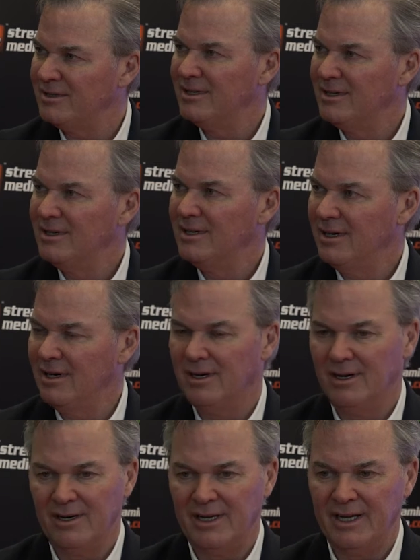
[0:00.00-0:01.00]
Mm-hmm.
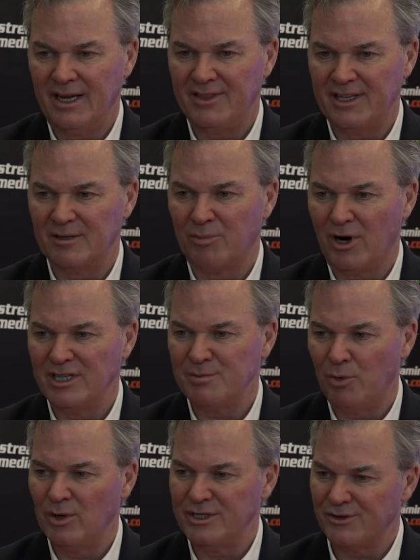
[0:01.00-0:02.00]
Uh, and I think the
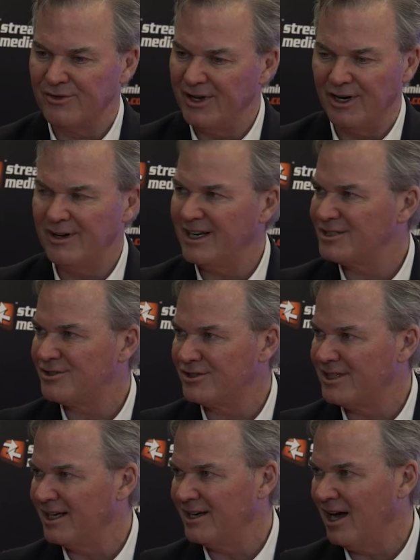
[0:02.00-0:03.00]
price points are there. An
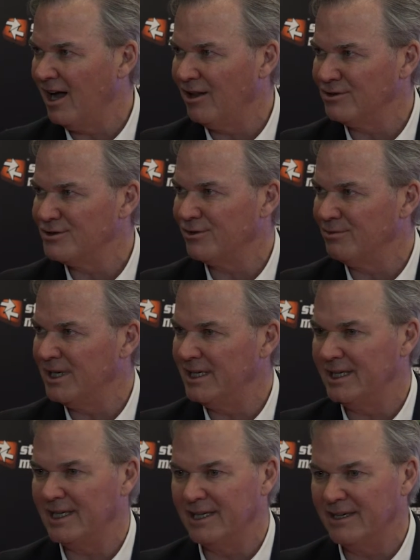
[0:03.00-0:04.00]
extra $10 for
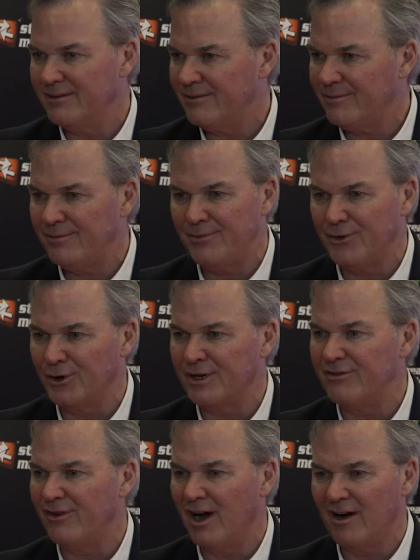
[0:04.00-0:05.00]
me to get
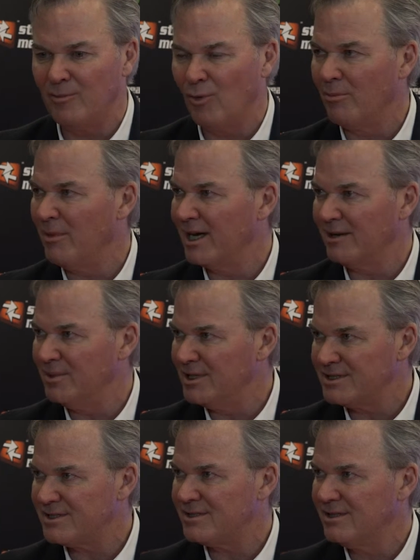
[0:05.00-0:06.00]
35 more
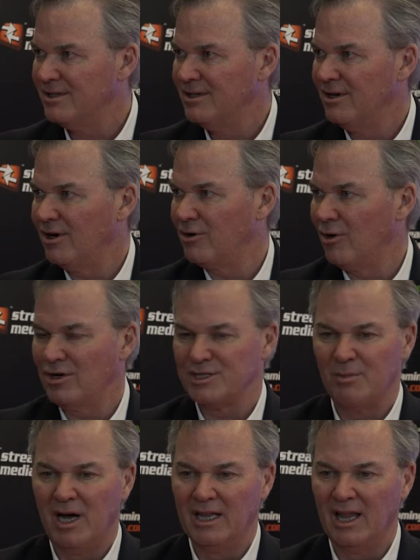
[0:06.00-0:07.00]
megabits
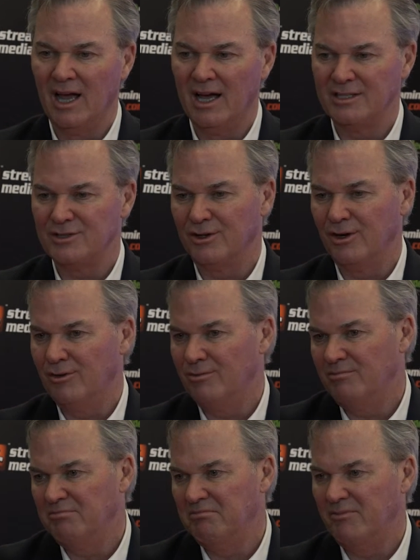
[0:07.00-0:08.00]
across my line, so
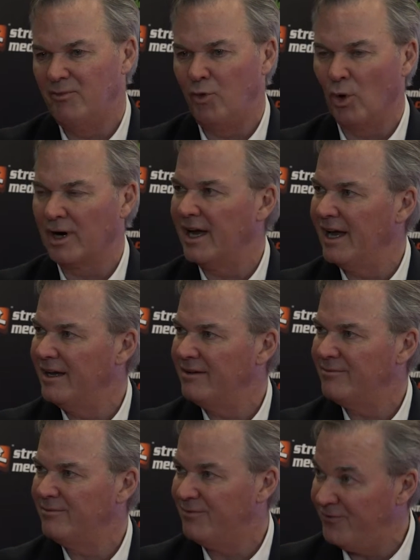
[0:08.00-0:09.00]

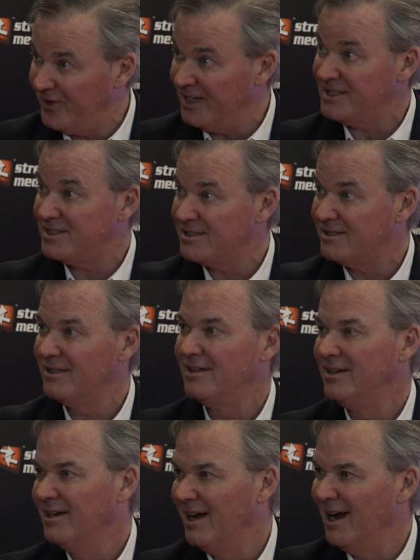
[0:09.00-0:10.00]
4K fits
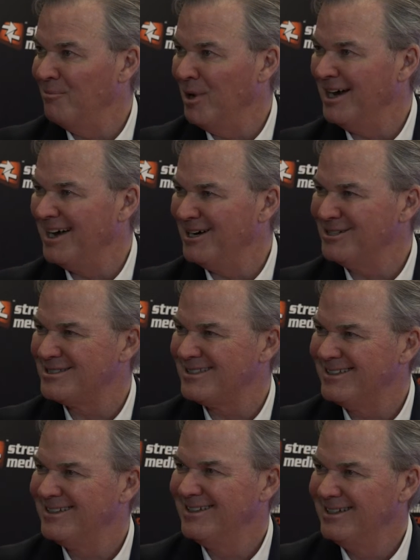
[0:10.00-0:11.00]
at my house.
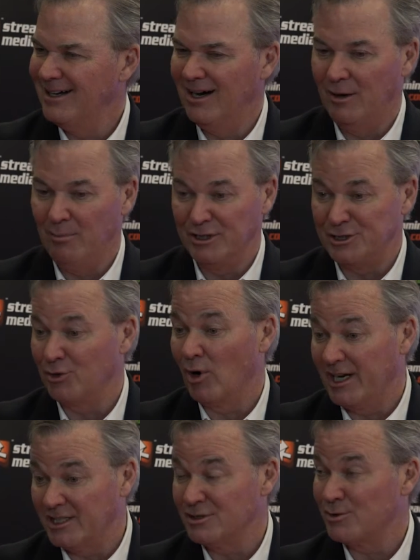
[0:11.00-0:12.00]
Uh, so but you're
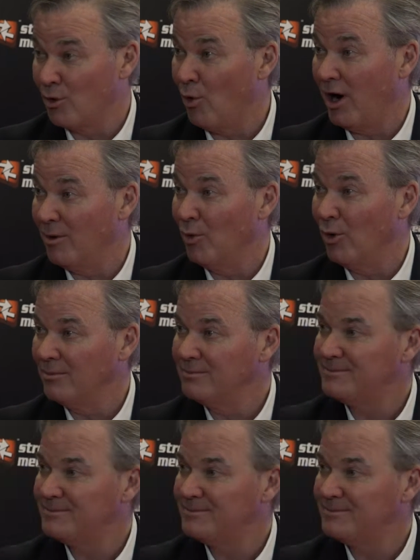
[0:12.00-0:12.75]
right, it does require more.